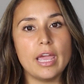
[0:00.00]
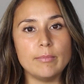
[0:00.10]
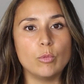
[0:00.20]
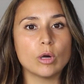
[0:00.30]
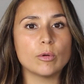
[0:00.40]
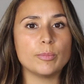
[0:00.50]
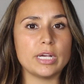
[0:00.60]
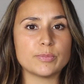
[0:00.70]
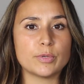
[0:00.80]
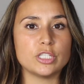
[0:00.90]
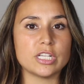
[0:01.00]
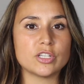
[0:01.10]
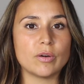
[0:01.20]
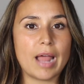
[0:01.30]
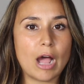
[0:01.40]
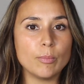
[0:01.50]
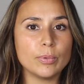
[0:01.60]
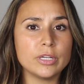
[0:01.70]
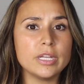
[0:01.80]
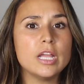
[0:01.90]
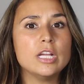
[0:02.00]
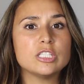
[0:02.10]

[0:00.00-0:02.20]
and more robust progesterone output